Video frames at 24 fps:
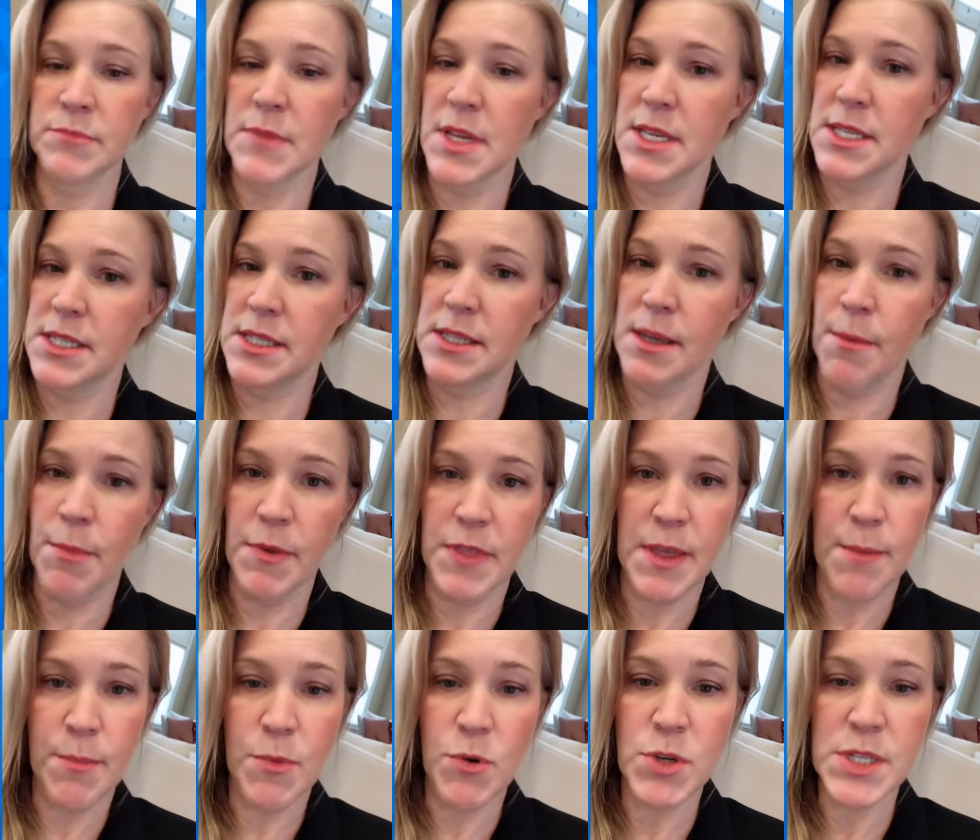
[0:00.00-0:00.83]
Some of
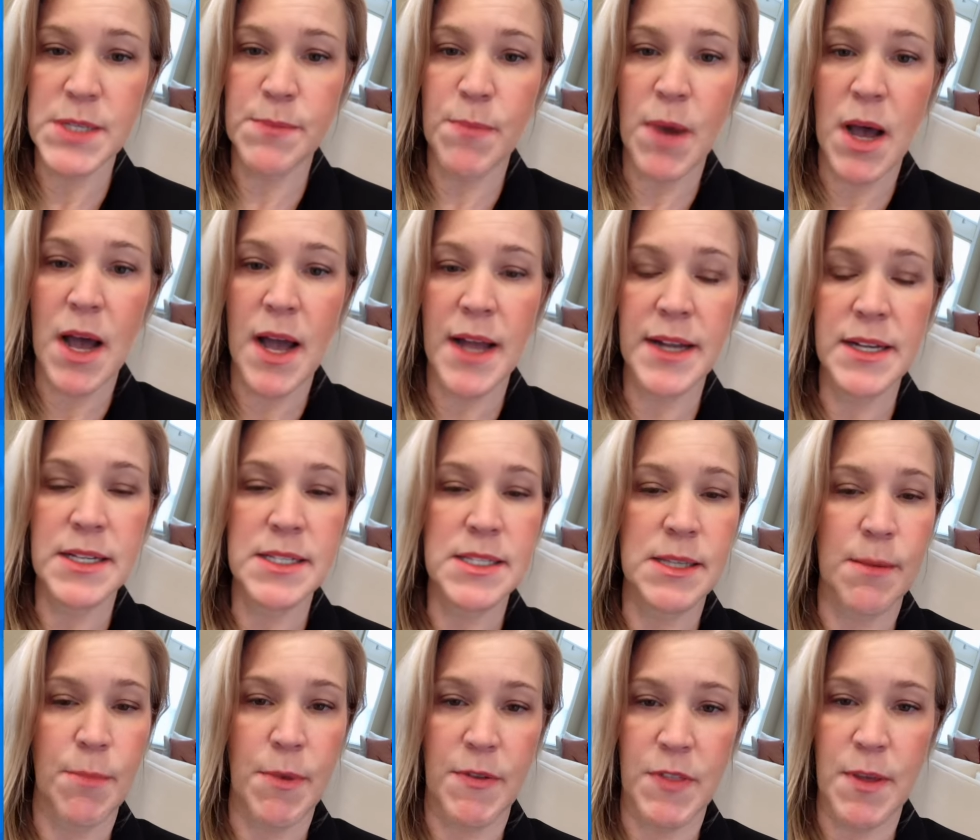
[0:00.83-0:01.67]
them respond,
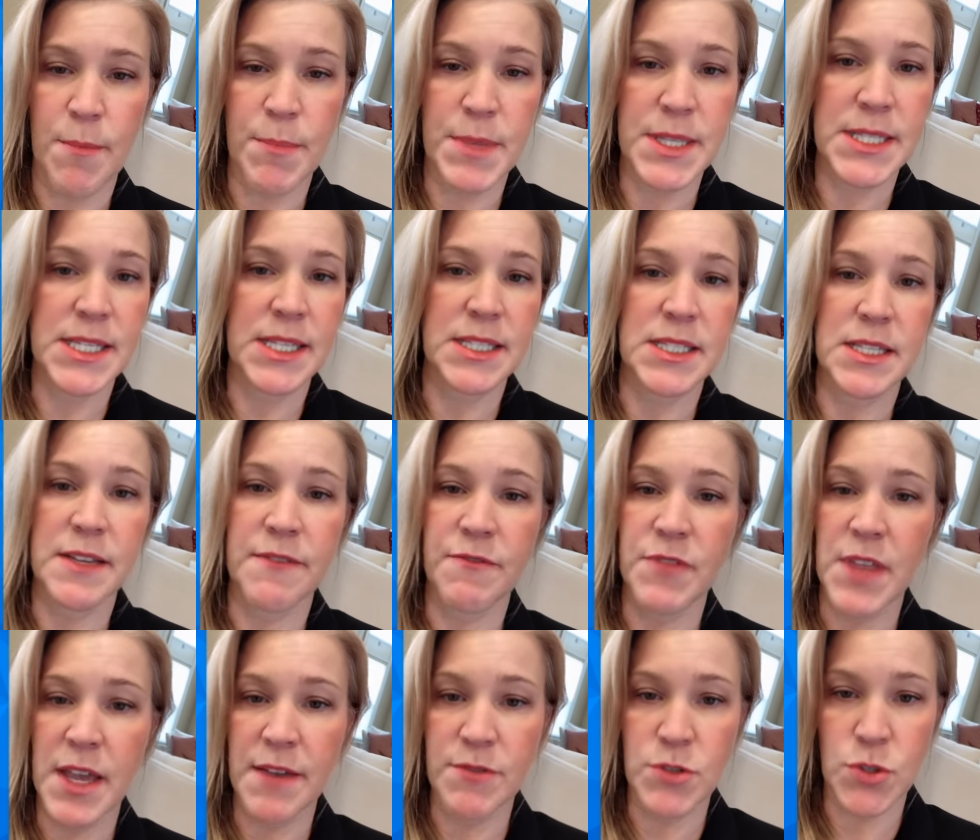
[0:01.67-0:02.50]
some of them it's as
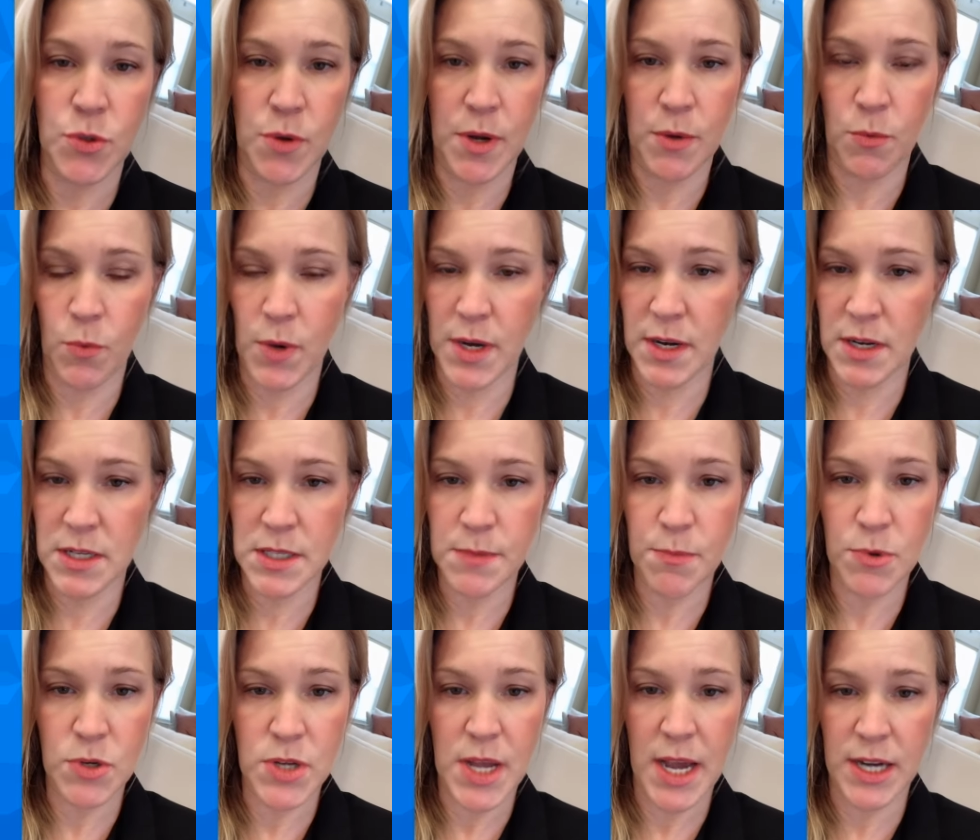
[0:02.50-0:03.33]
if they've joined witness
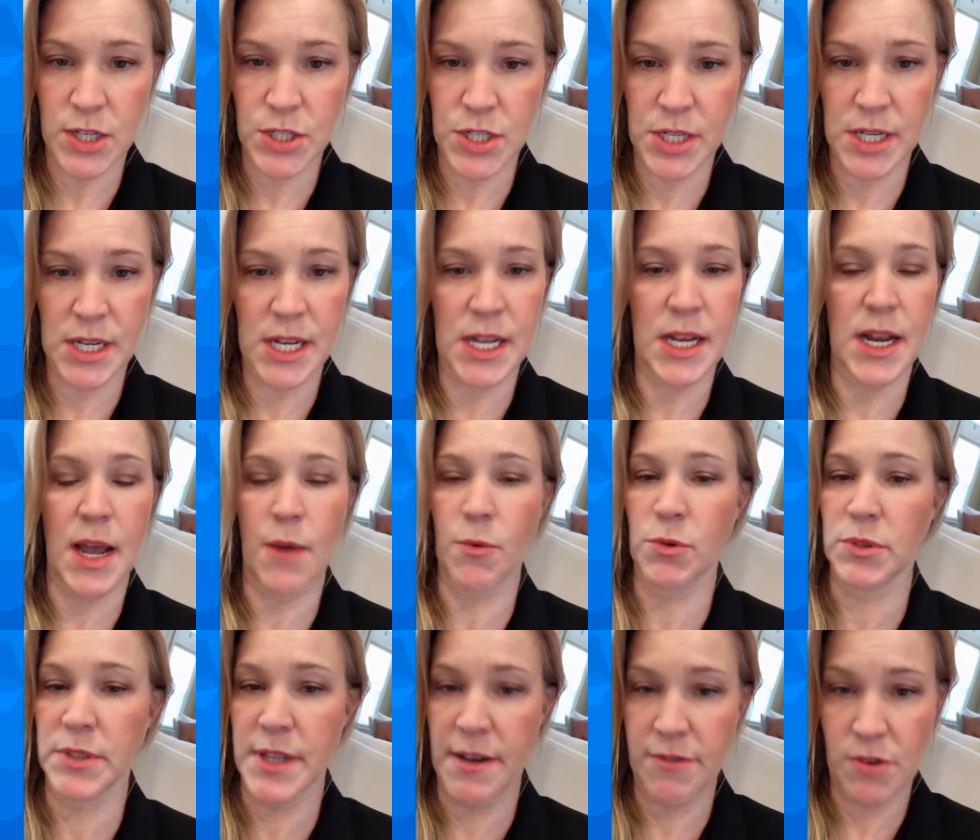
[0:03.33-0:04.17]
protection and I
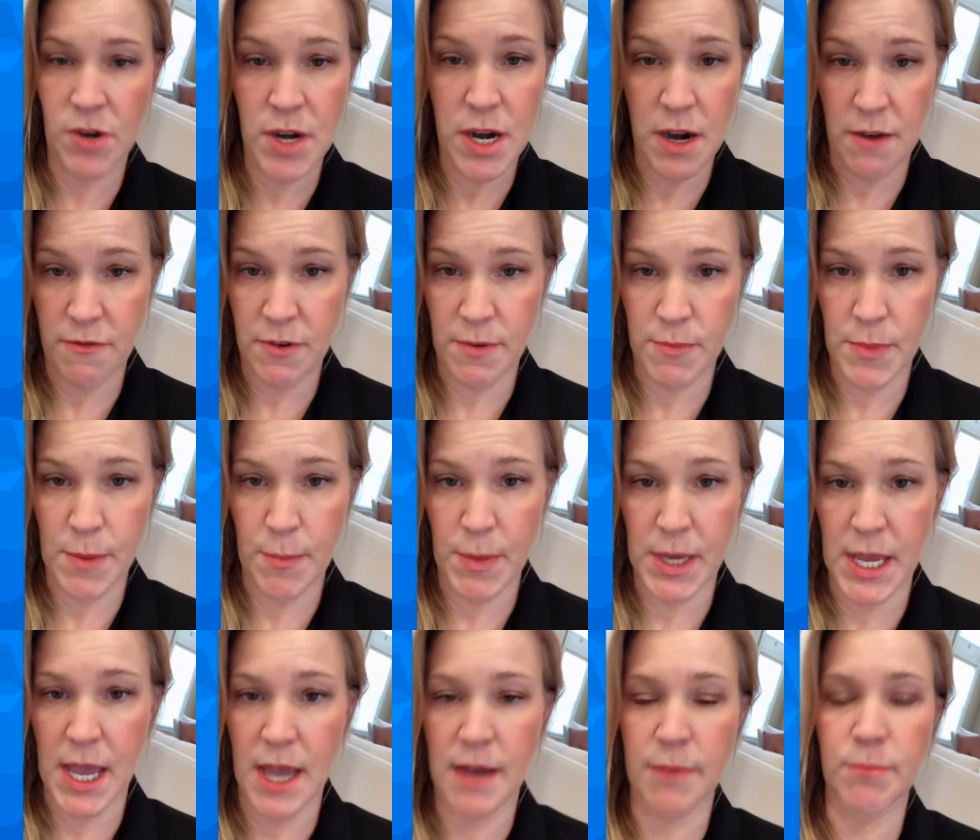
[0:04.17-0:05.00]
will never hear from them
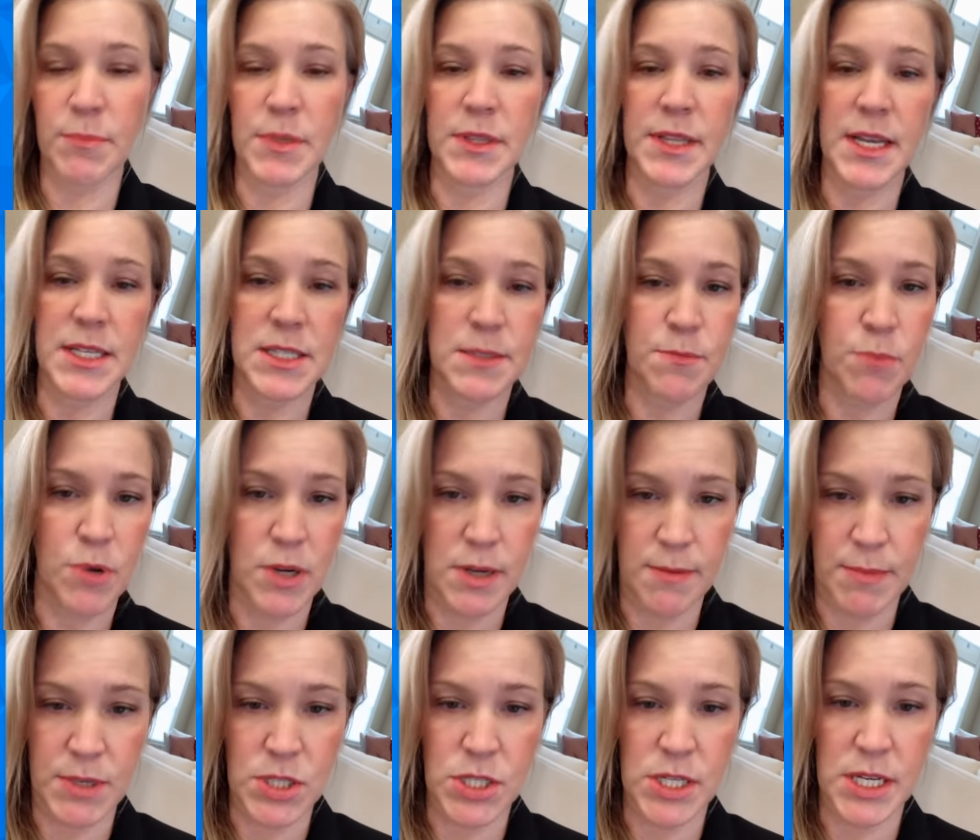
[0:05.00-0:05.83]
again, but that's pretty
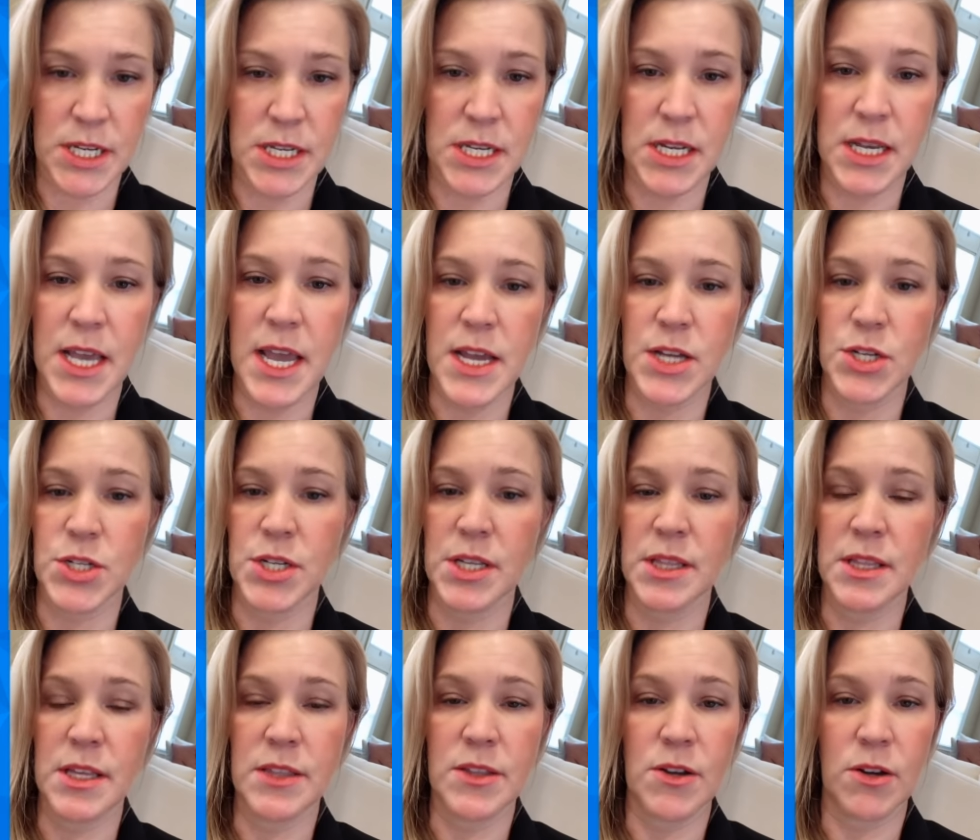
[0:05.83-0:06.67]
much an
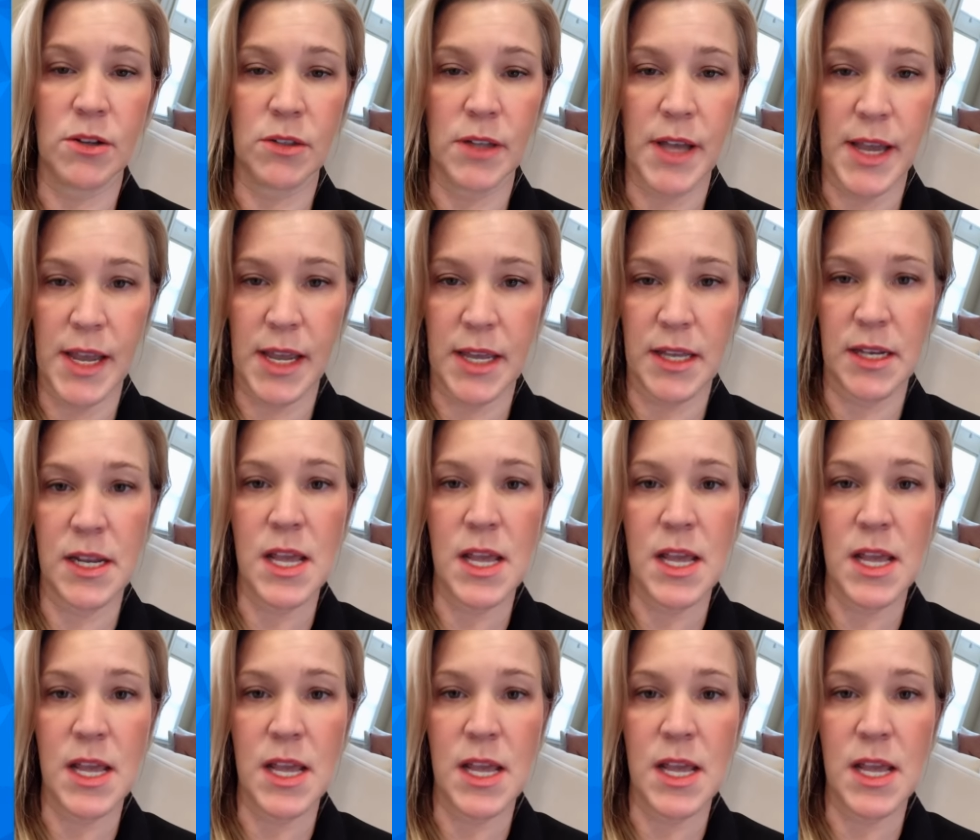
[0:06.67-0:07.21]
indication that their client